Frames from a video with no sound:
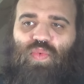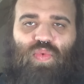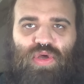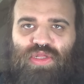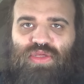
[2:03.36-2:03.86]

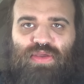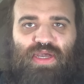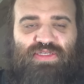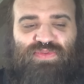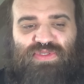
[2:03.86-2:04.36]
What do you
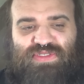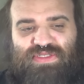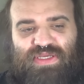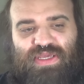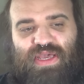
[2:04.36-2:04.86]
guys want to
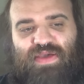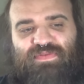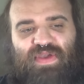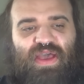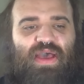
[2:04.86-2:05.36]
see?
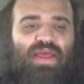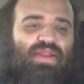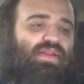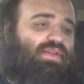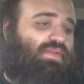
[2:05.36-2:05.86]
I've got
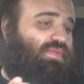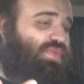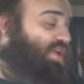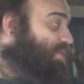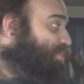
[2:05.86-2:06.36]

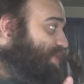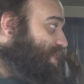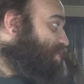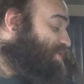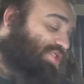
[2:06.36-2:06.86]
the
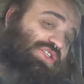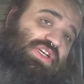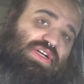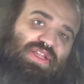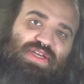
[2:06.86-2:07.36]
complete
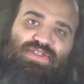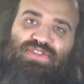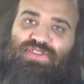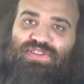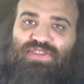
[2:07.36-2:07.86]
RG
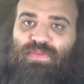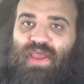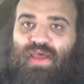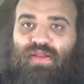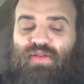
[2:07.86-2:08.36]
collection just
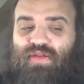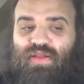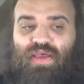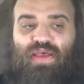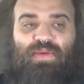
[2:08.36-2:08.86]
about.
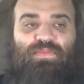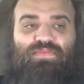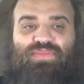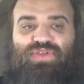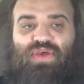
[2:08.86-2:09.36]

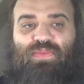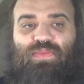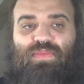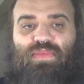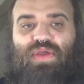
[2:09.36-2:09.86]
So
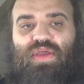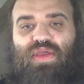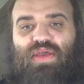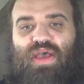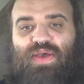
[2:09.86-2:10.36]

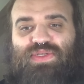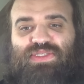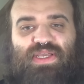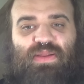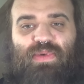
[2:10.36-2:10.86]
I was
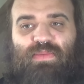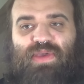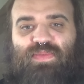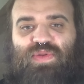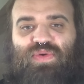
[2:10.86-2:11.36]
thinking about
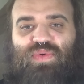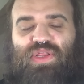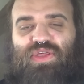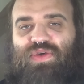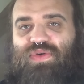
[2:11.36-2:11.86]
maybe doing one
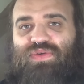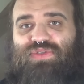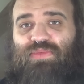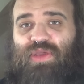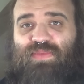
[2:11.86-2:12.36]
of
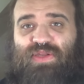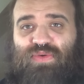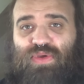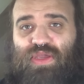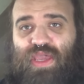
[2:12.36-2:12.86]
those, or maybe
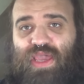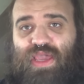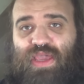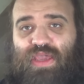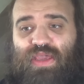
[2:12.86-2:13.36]
doing
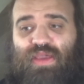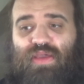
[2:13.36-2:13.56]
a